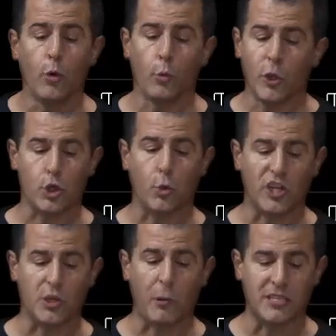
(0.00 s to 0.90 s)
with which to
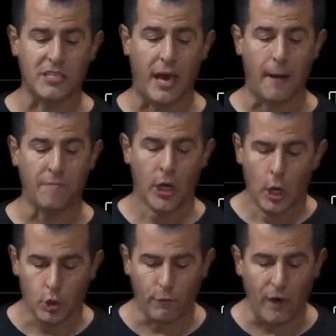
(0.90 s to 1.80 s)
express that.
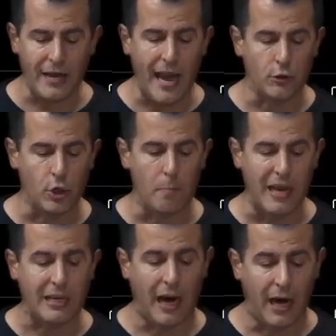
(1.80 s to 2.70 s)
So if I now do
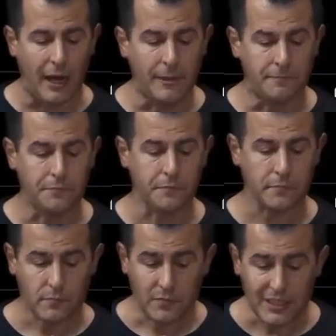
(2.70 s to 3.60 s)
make hi,
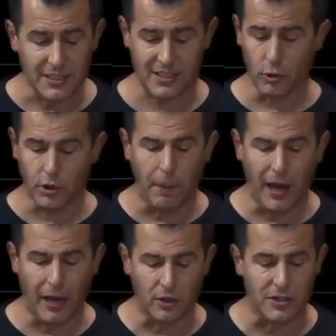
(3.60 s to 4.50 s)
still
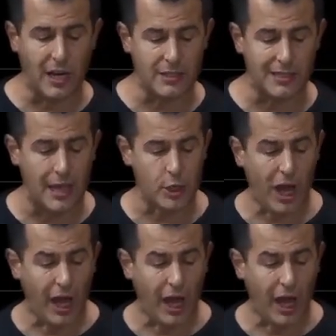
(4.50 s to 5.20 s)
compiles dot slash